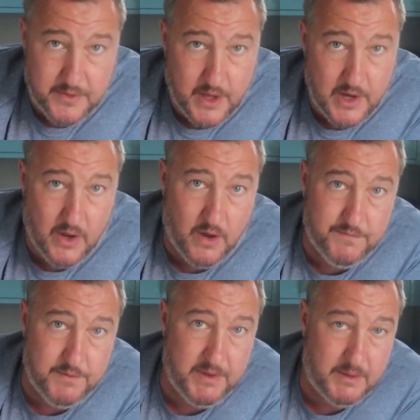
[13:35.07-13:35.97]
that a lot
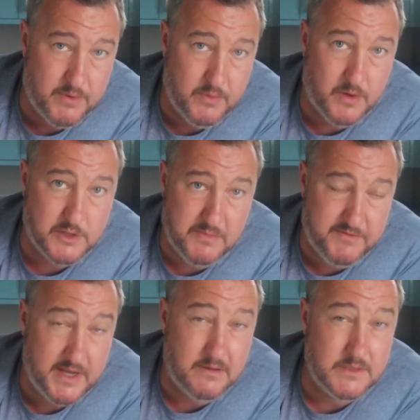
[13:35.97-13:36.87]
of the people that watch my
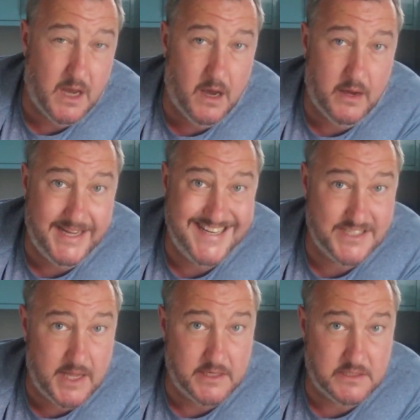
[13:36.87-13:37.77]
videos are in the
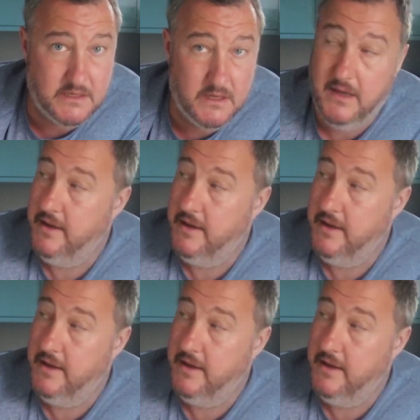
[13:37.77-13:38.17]
States.